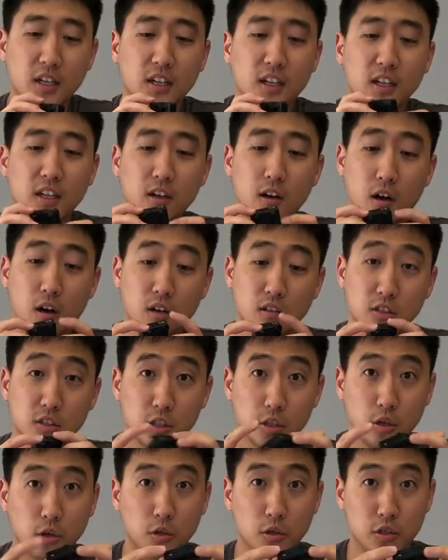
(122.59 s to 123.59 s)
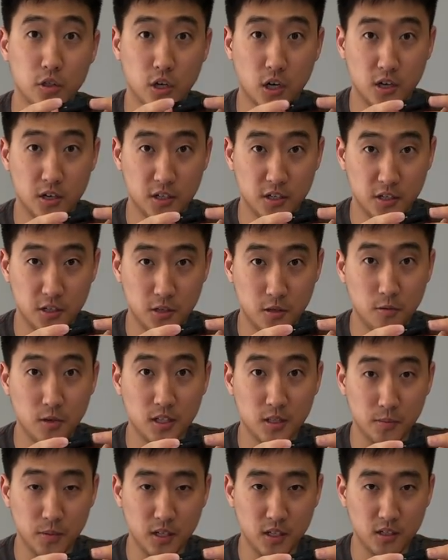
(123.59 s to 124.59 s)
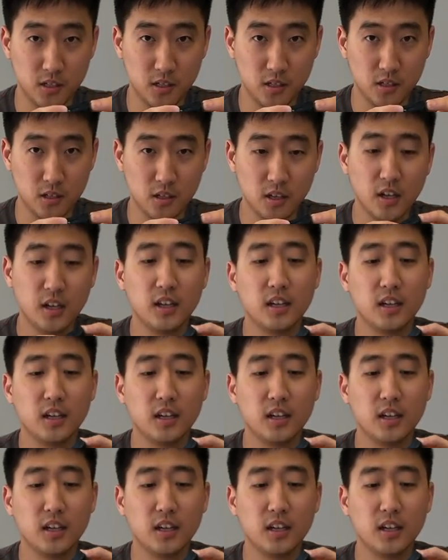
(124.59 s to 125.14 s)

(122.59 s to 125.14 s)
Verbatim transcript: It also charges U S B C.